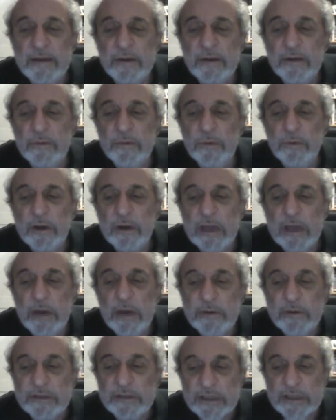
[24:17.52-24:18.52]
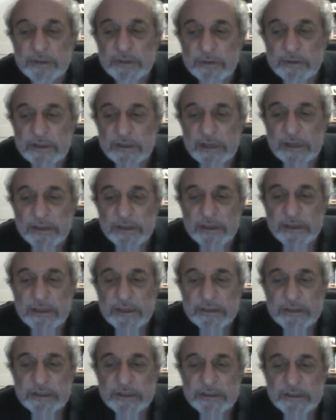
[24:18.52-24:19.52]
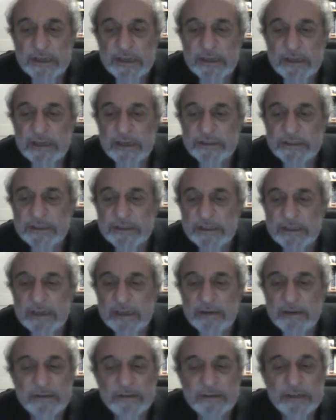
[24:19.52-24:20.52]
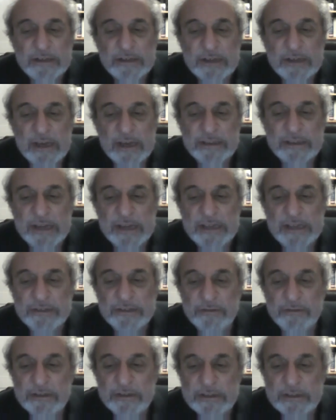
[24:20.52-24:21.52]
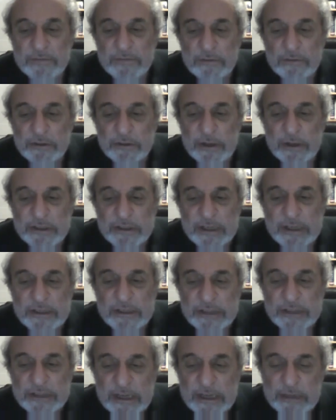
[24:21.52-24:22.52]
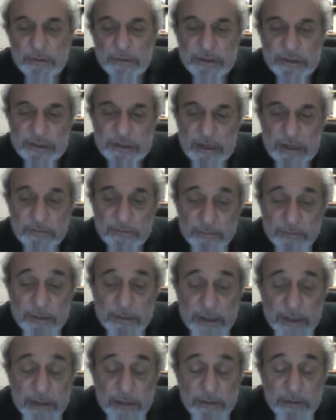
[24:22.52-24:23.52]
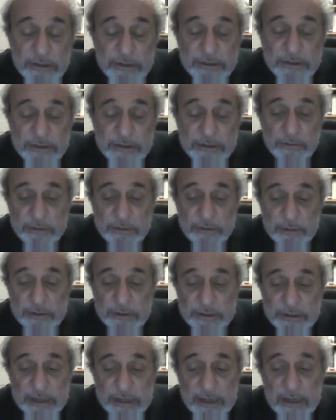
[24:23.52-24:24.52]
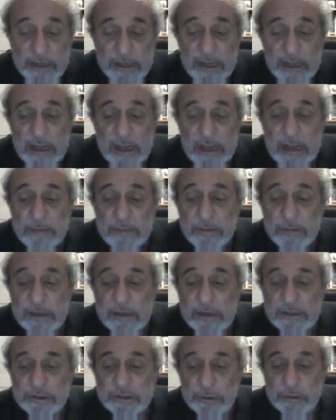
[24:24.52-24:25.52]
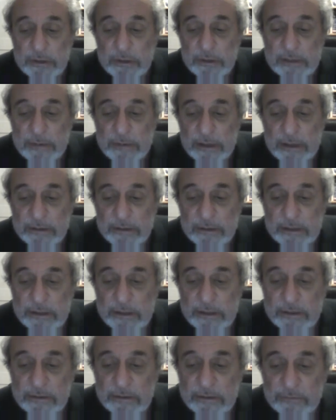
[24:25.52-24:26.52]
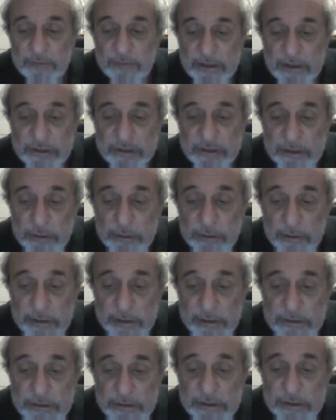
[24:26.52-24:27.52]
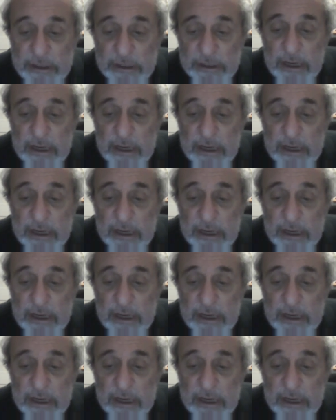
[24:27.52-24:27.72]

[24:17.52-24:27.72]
What Cohen does with it, I think, is it's really difficult to understand exactly what he's saying. For me, anyway, it's difficult to understand. But he's talking about the floods in New Orleans.